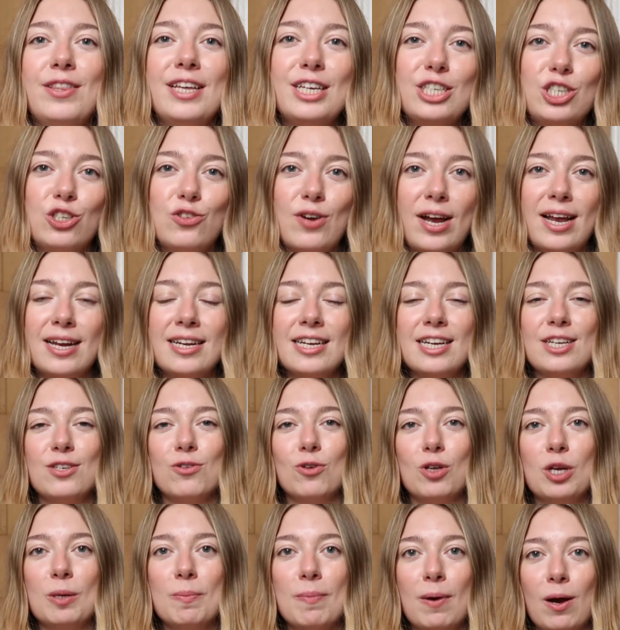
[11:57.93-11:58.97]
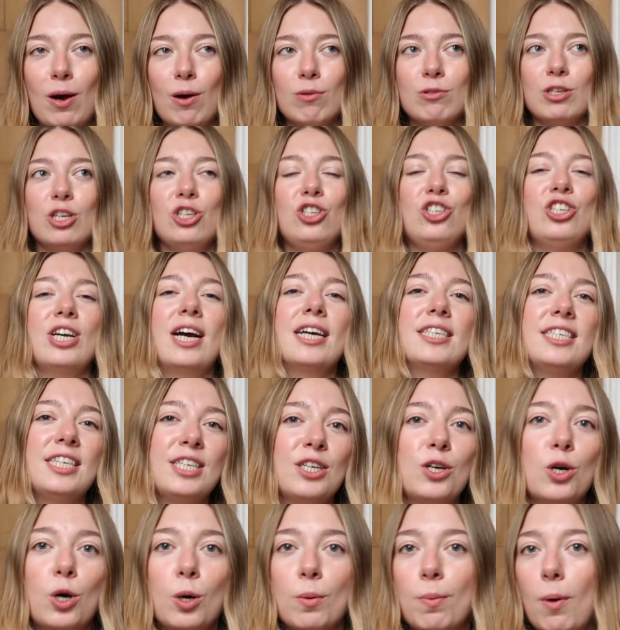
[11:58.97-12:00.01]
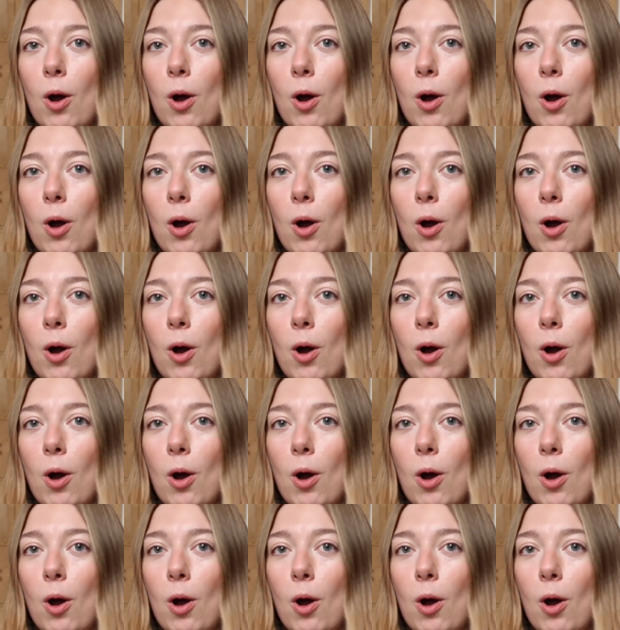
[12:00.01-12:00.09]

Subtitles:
this trend is all about jazzing up